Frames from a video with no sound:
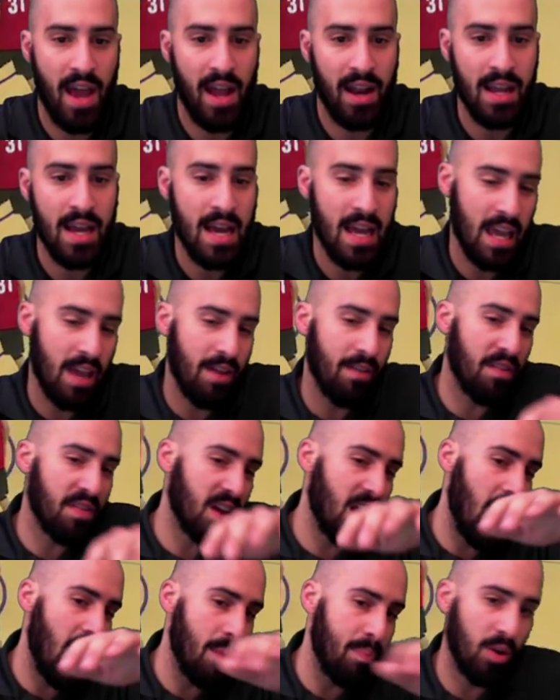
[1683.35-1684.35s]
then even if
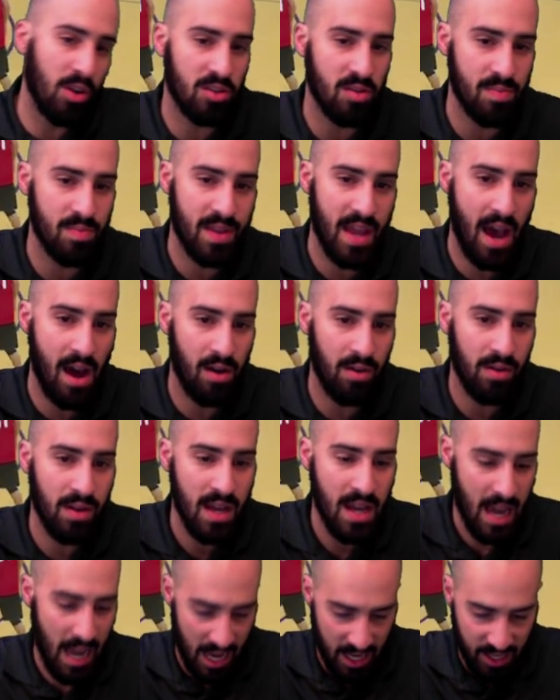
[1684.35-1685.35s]
the guy pulls him down,
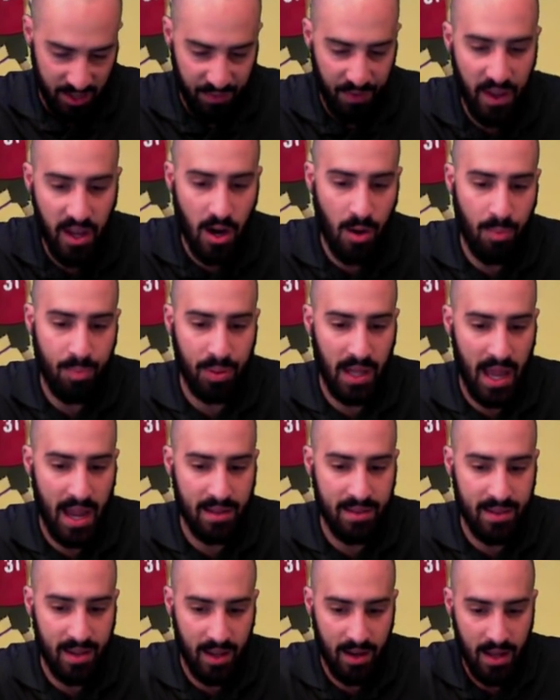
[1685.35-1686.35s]
his feet are
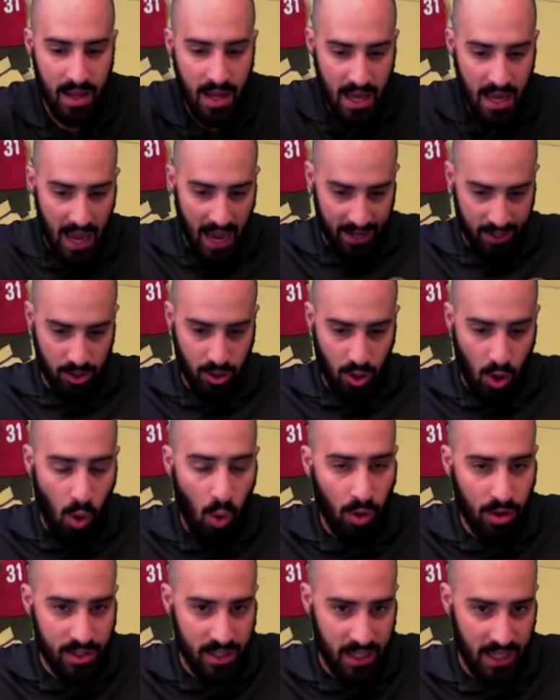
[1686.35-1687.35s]
planted and his
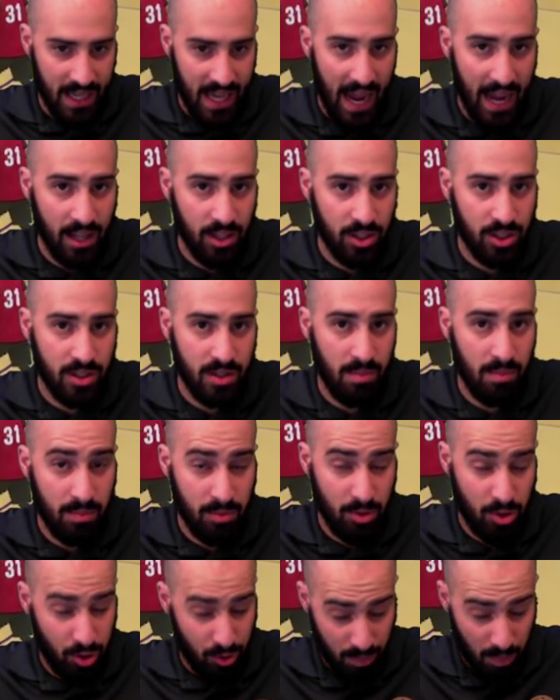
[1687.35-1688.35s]
core is engaged
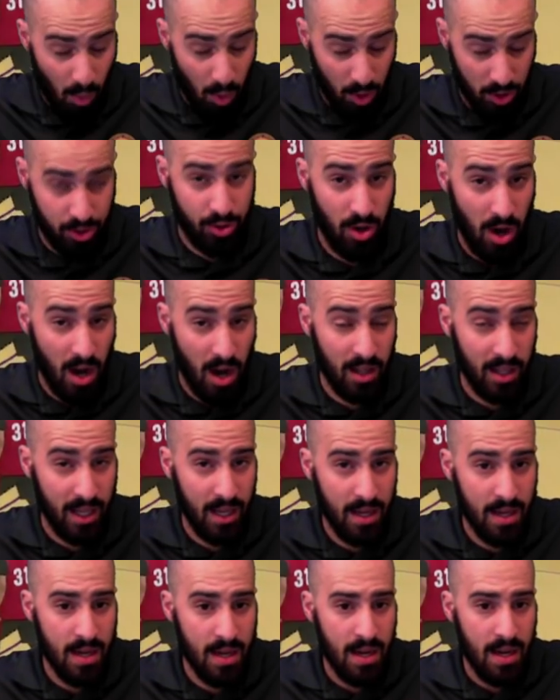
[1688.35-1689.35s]
more
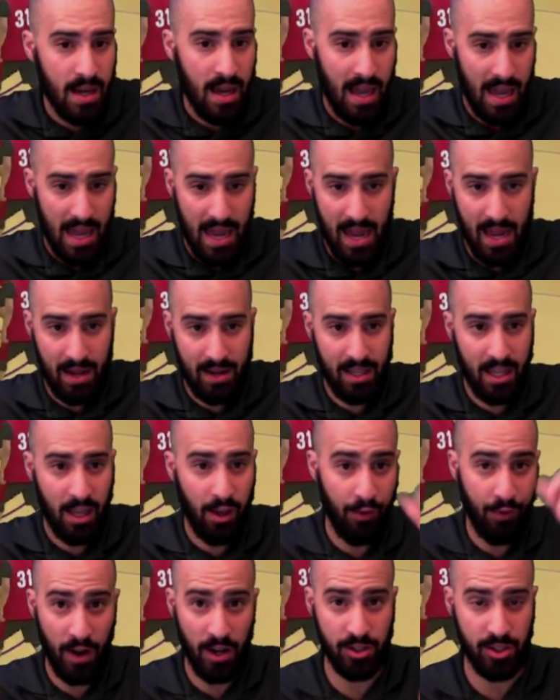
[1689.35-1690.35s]
strongly, and
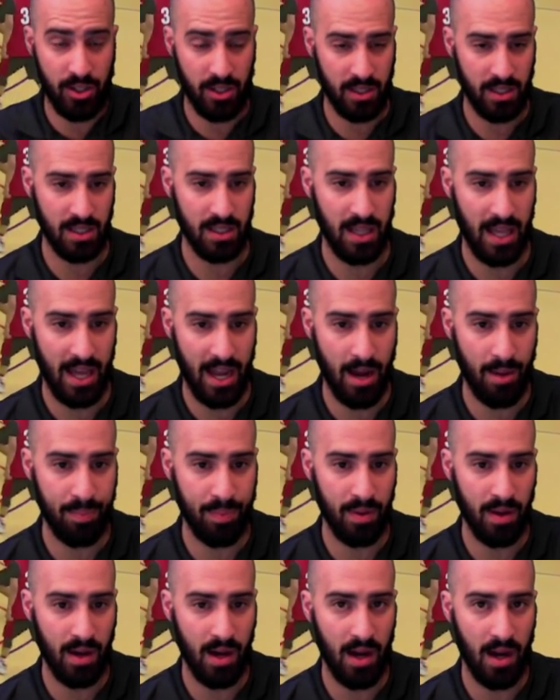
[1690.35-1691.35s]
he finishes this
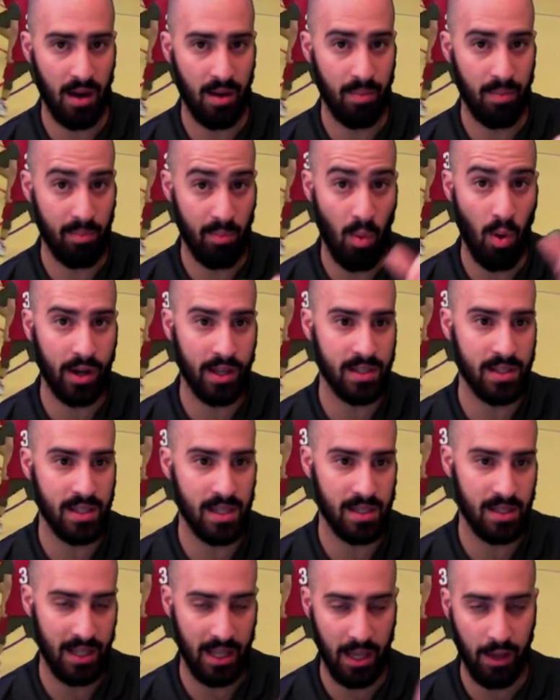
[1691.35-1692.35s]
layup more
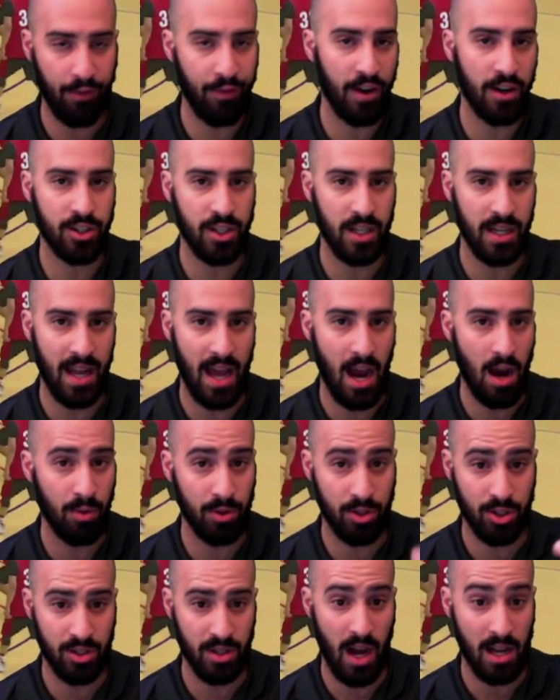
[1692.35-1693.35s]
consistently. He finished it now,
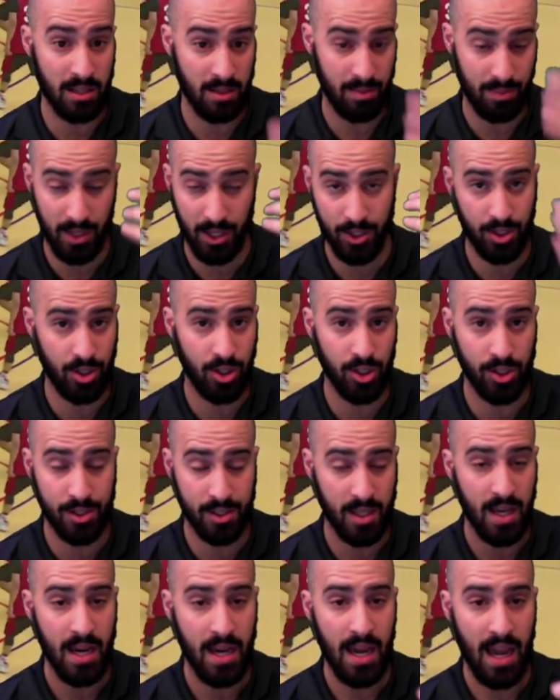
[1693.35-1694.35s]
which is awesome. That
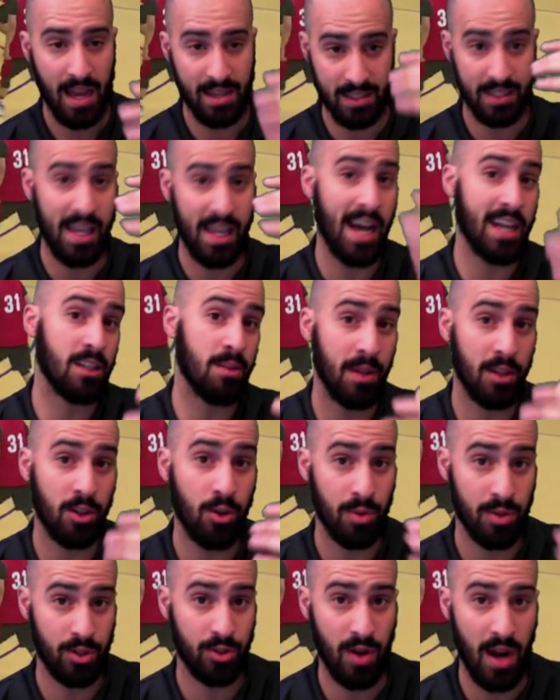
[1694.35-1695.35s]
just is a testament
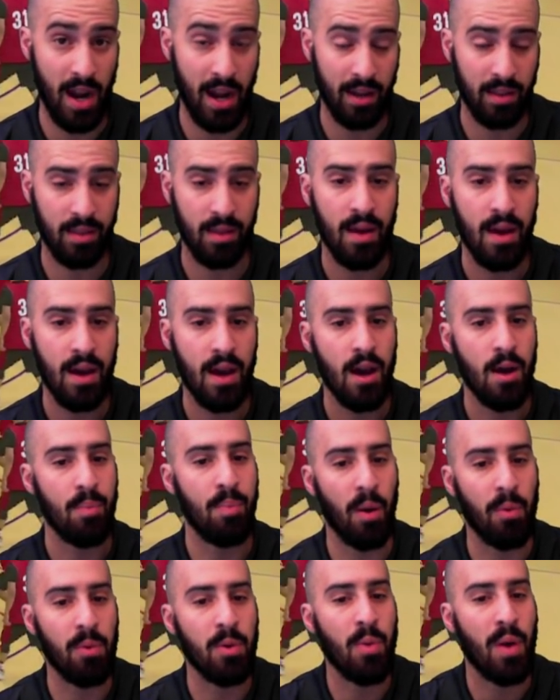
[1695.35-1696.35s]
to his strength,
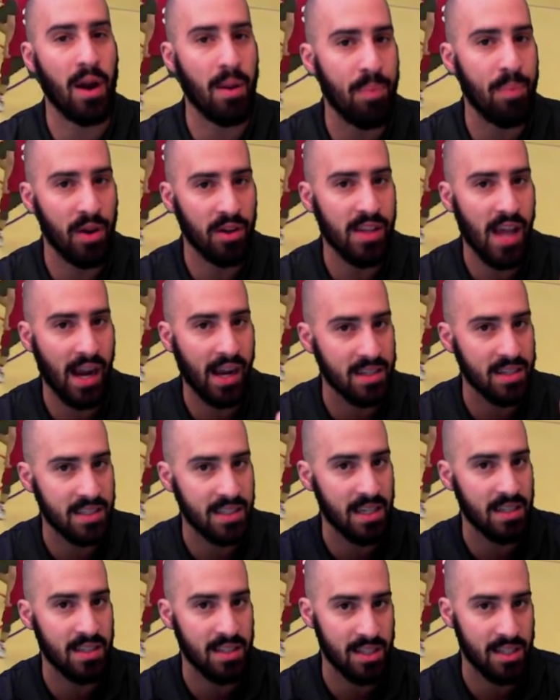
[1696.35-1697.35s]
but we want to build that
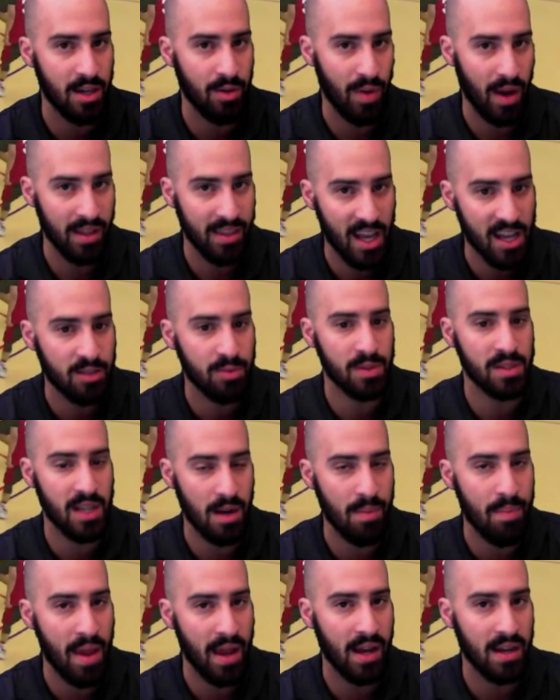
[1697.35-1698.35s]
consistency, right? That's what's
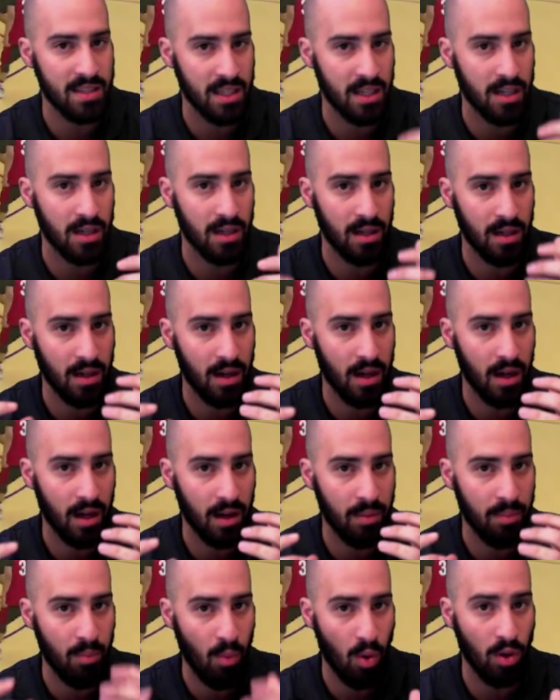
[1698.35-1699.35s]
going to make us
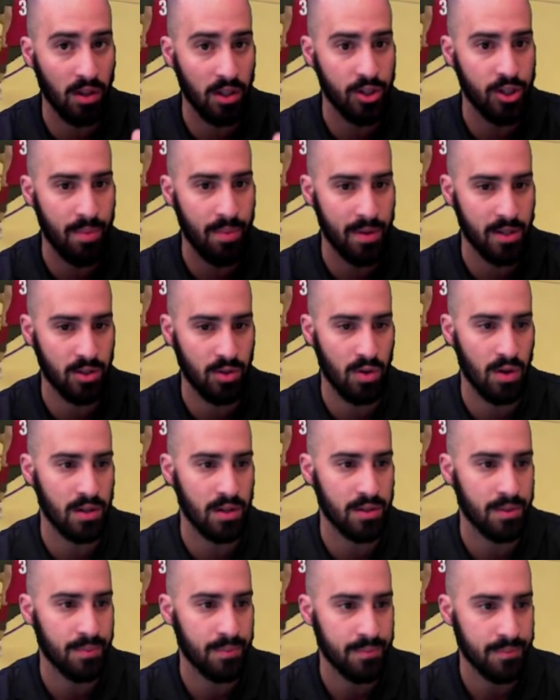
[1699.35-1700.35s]
into more legitimate
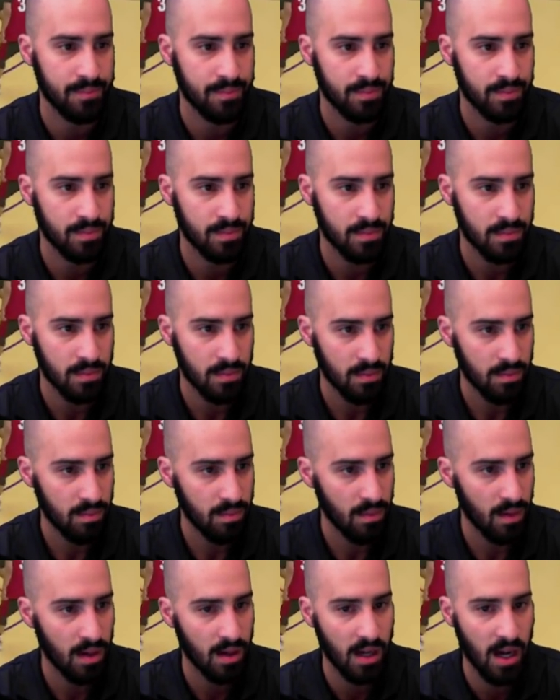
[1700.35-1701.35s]
scores.
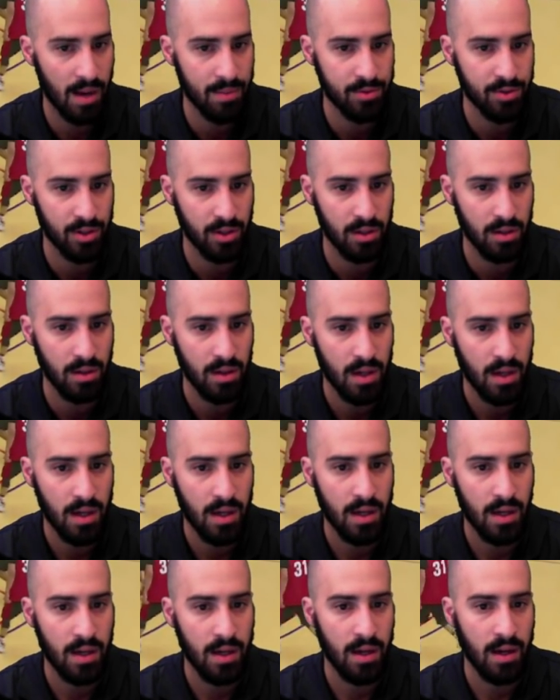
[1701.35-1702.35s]
Comes through,
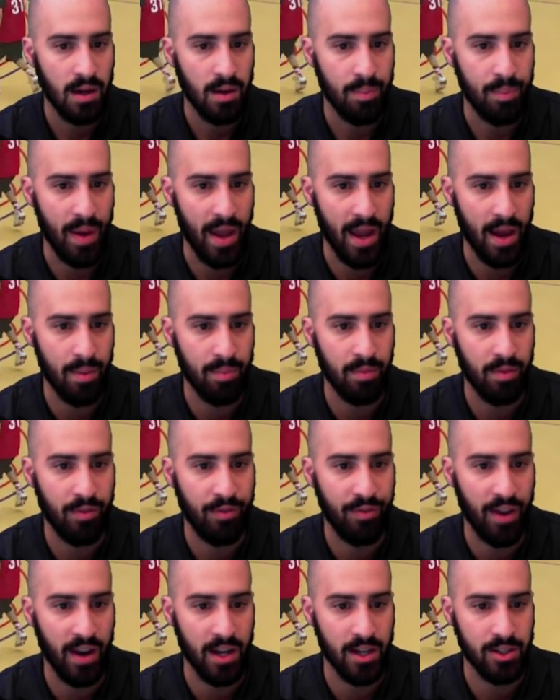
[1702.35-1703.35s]
bam,
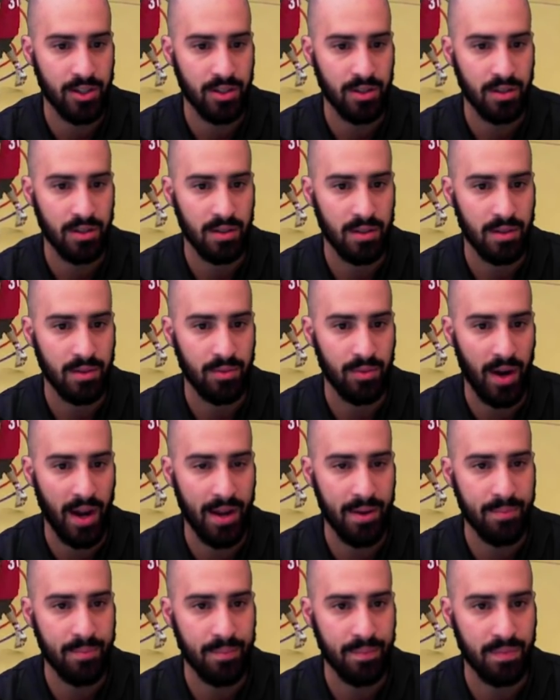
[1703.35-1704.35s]
finish,
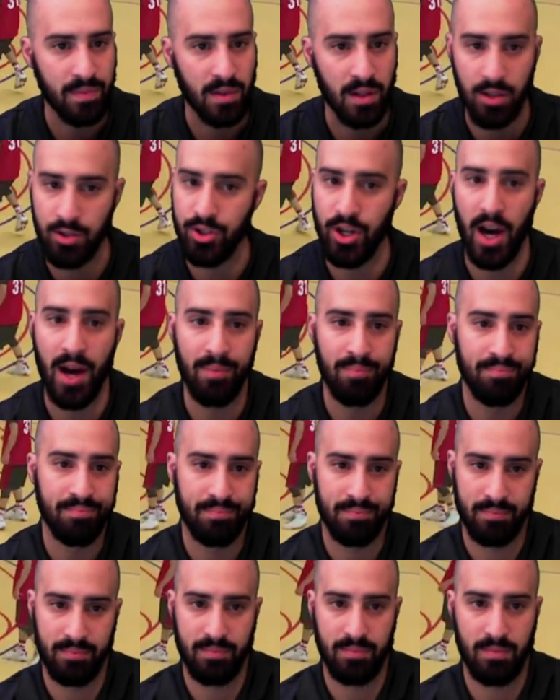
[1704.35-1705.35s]
right? Good job.
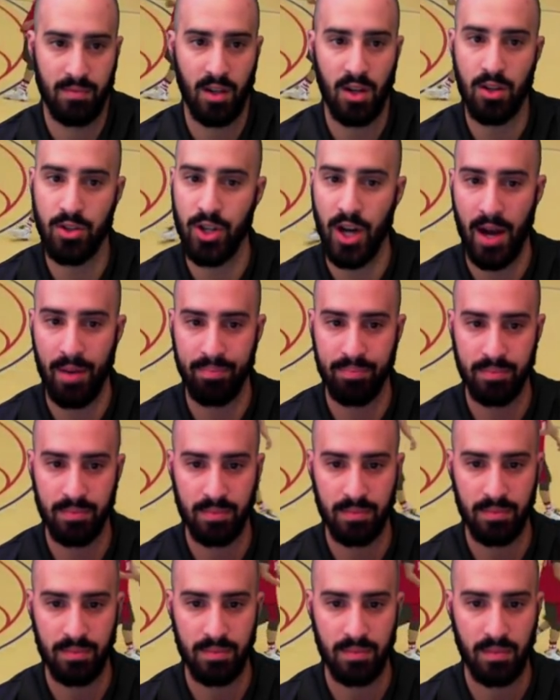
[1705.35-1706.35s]
Good job.
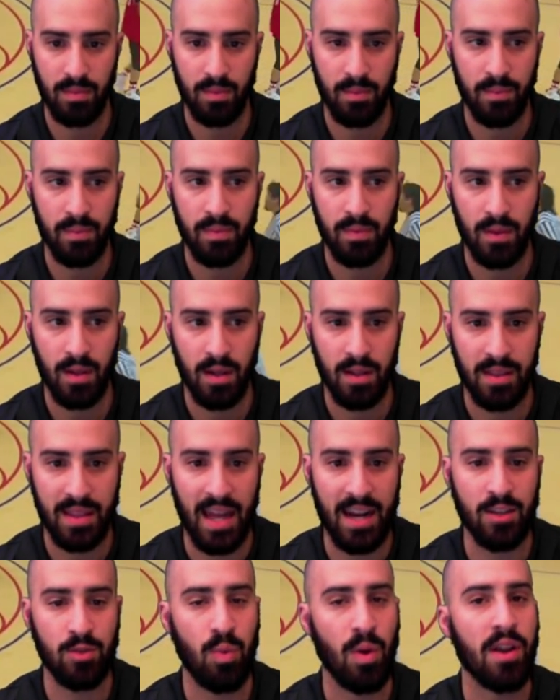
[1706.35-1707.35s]

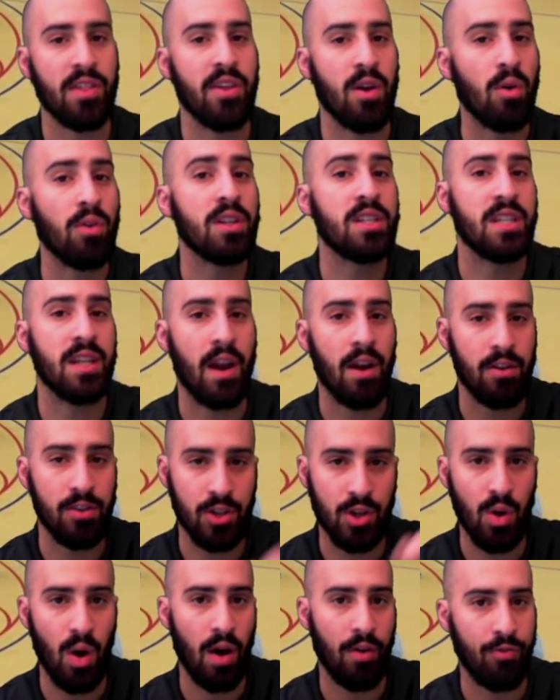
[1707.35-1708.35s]
That is one of the only scenarios
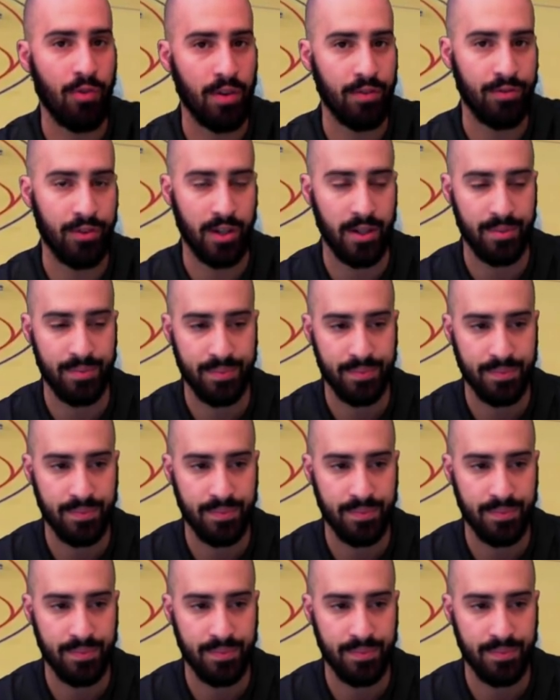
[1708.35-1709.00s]
you go off 1 foot.